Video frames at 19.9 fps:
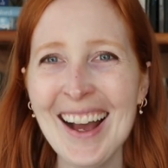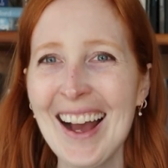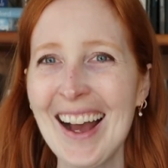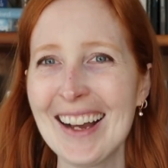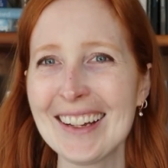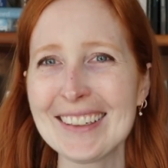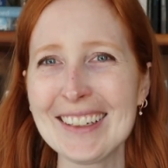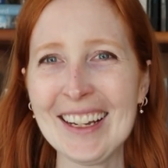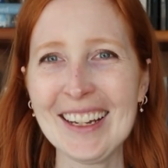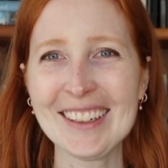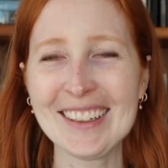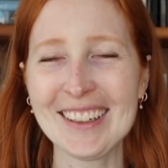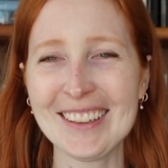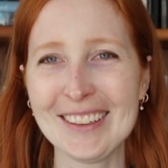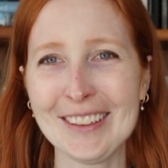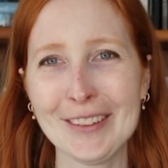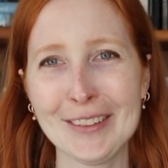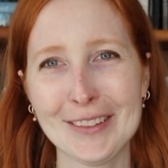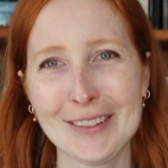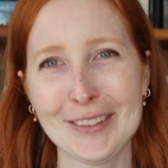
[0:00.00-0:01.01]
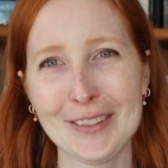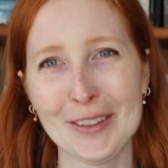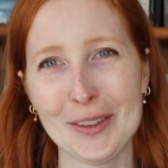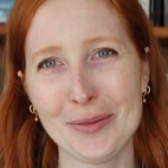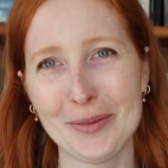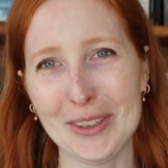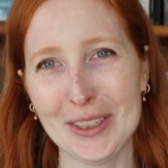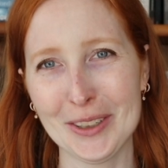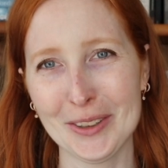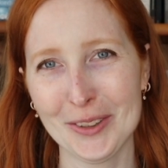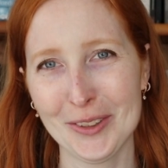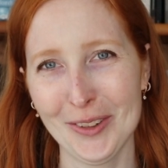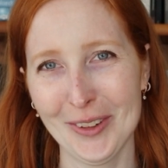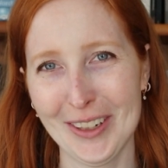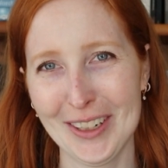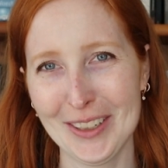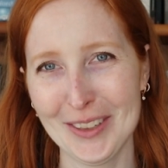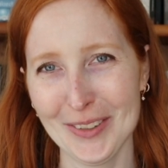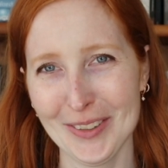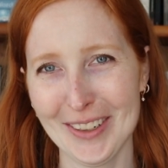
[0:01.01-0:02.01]
I can't get used to it being
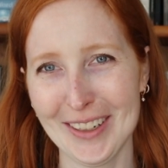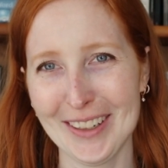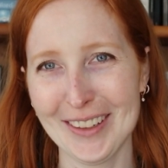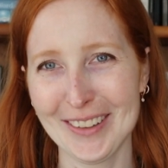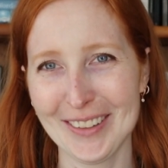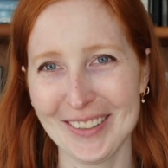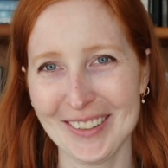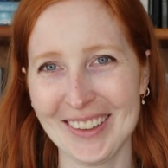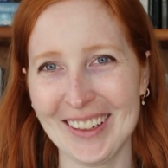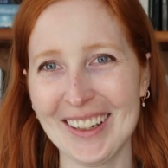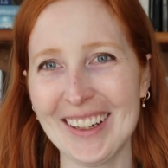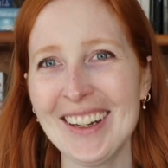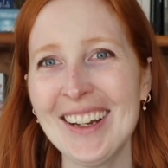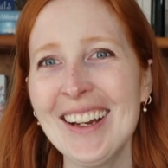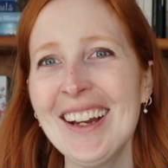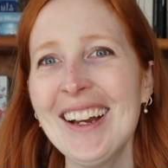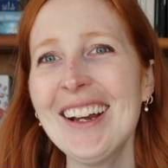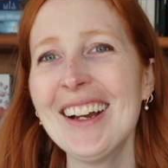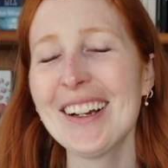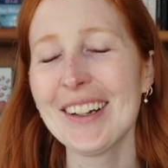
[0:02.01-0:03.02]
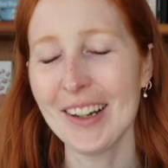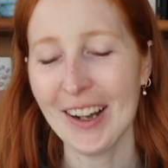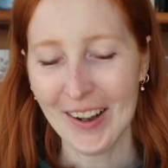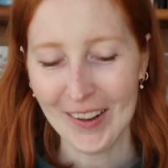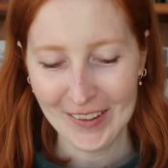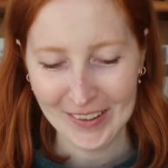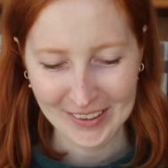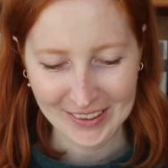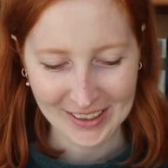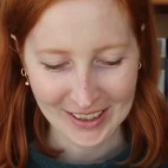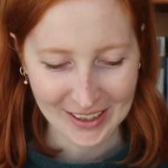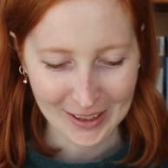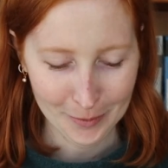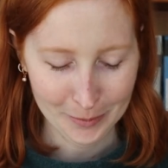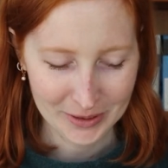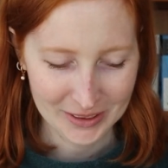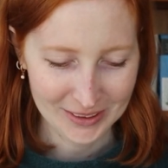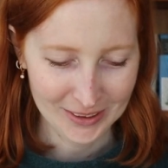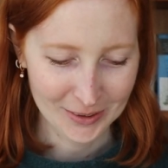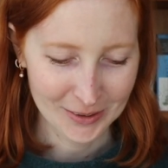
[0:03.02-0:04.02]
2023 holiday
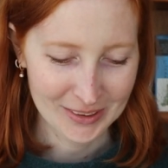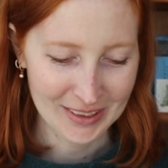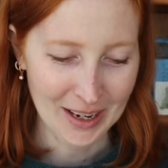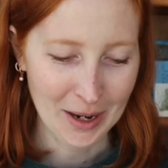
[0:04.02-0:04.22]
episodes.